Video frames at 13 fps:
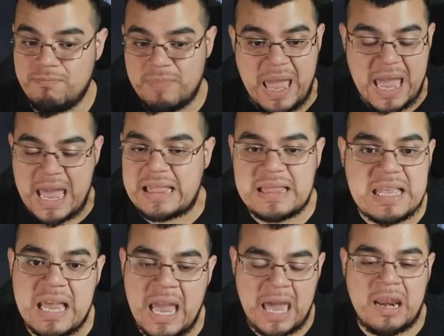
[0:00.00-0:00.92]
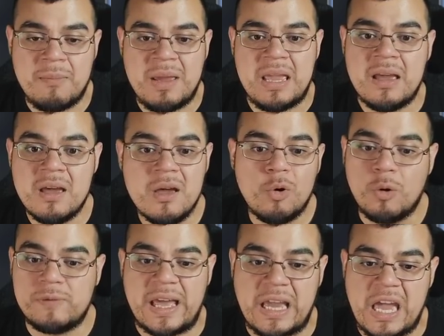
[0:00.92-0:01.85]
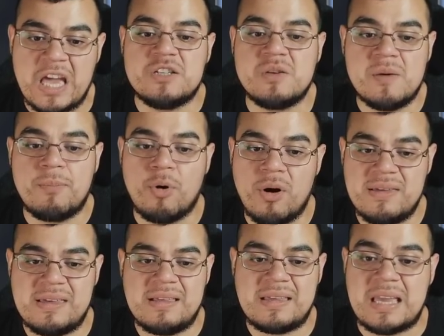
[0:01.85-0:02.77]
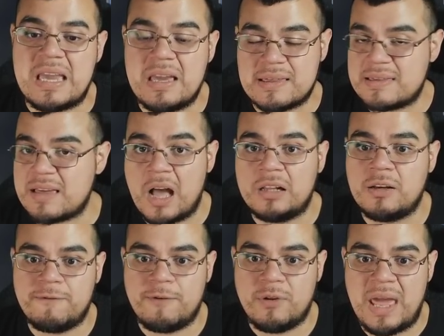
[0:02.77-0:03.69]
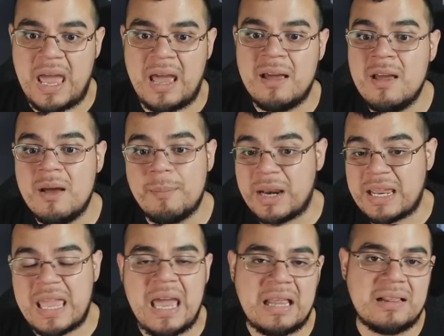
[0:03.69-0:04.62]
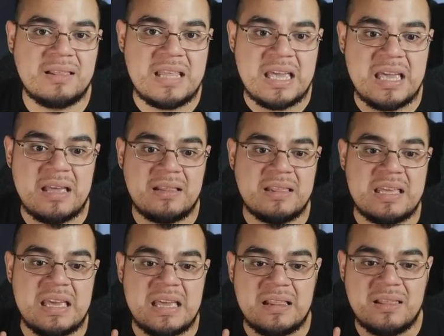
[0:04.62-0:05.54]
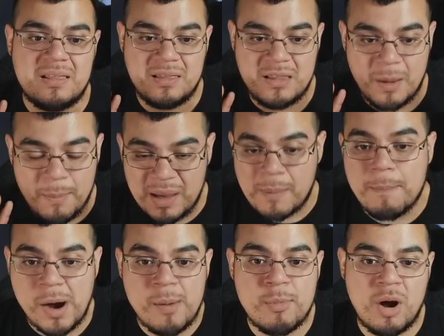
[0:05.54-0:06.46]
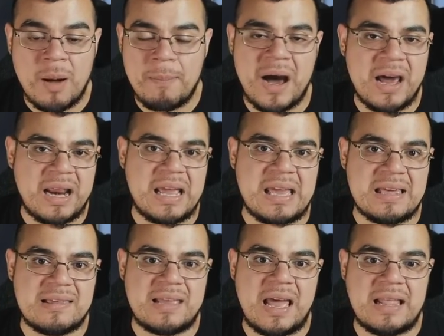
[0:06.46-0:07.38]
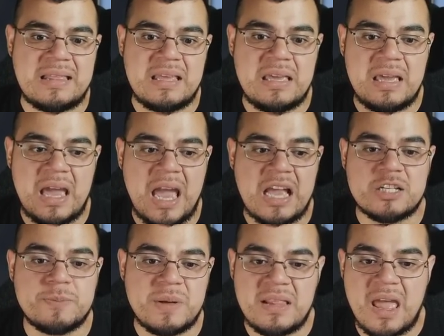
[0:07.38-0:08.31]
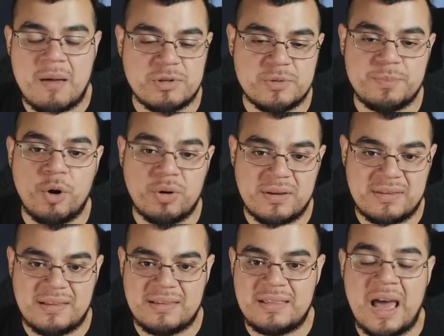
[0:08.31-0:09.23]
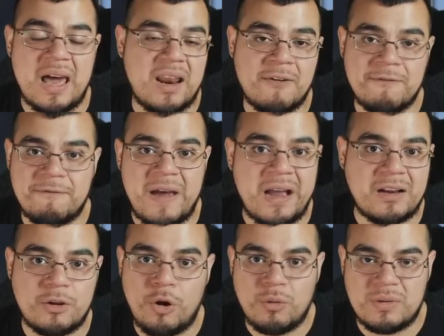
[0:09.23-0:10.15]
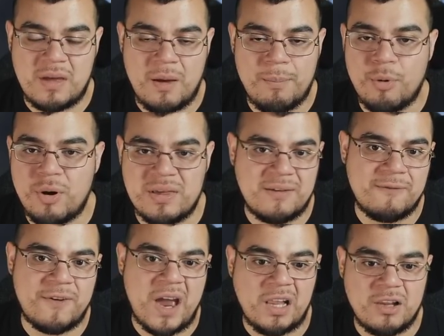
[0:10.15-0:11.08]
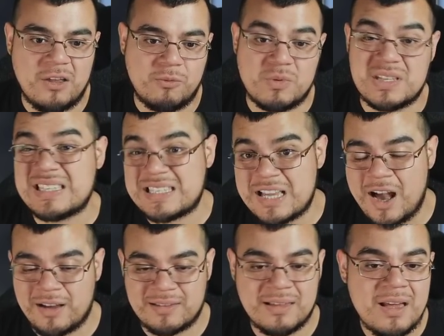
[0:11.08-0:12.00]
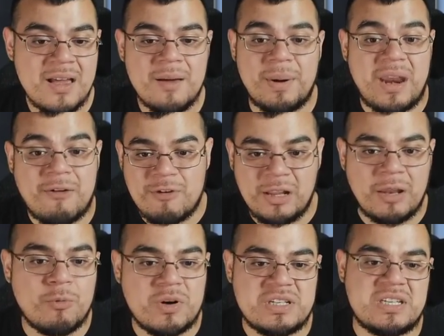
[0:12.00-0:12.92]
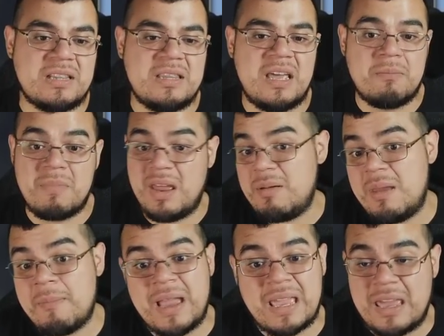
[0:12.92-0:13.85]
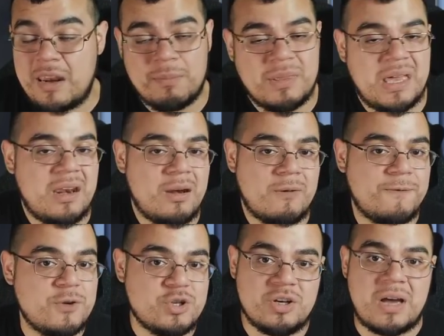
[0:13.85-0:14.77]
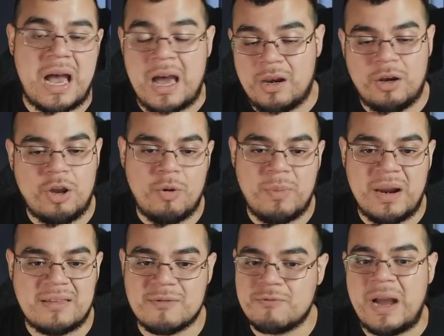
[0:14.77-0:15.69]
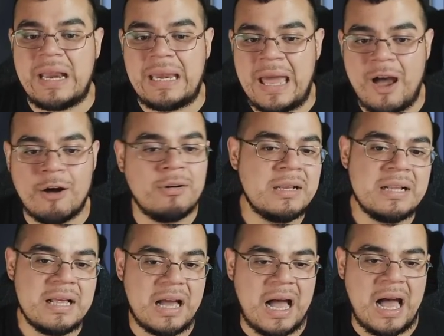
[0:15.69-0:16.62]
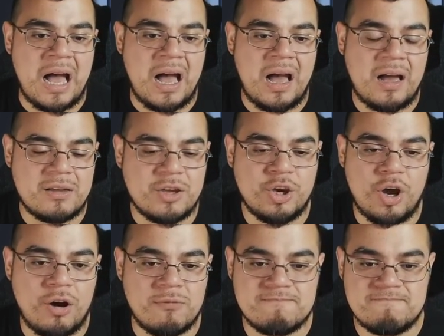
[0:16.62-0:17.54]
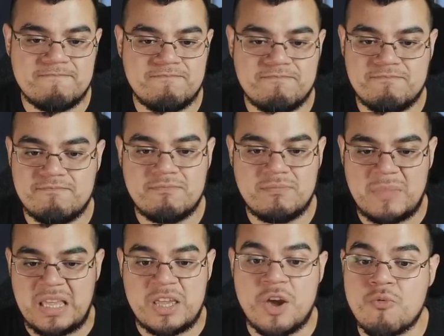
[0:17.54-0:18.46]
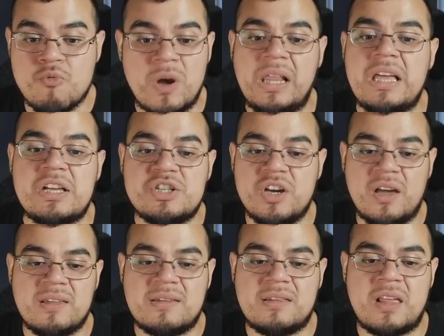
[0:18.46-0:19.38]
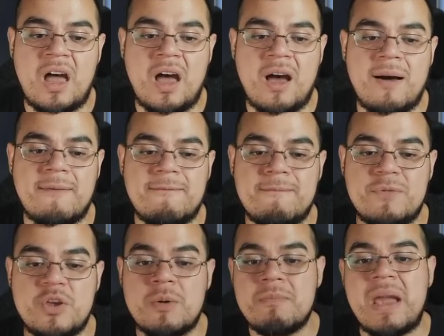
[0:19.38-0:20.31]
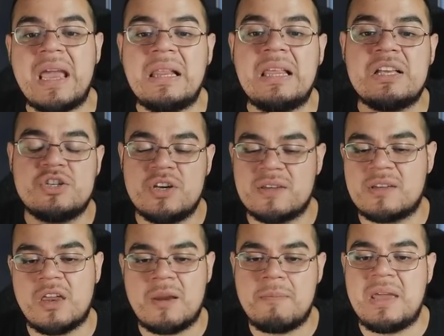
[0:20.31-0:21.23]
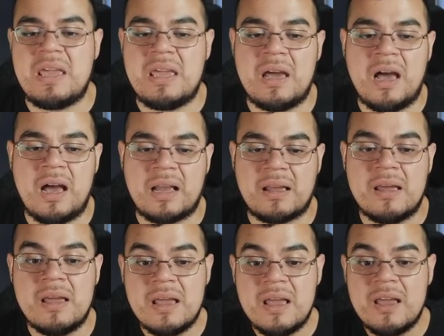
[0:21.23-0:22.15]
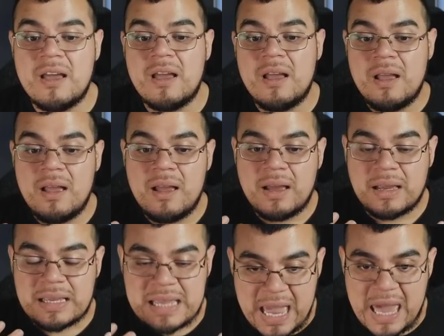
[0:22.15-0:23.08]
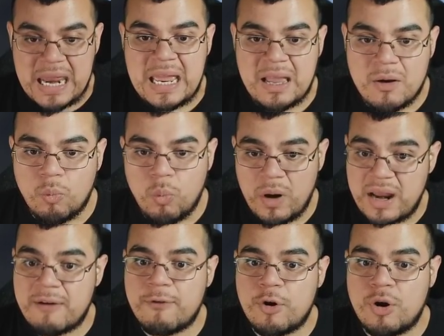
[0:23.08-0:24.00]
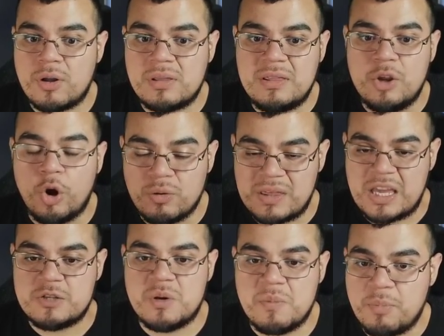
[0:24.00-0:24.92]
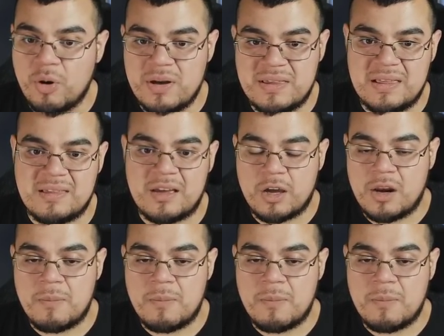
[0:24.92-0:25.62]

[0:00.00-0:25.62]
hit the enemy with like HP poisons, he is solid for that. But again, the big bummer about it is that the HP damage bonus does not affect those poison values, which sucks. But I really wish it did. Maybe it might get updated in the future. I don't know. But as of right now, you know, you're really just you're mainly just gonna be getting whatever those HP poisons are going to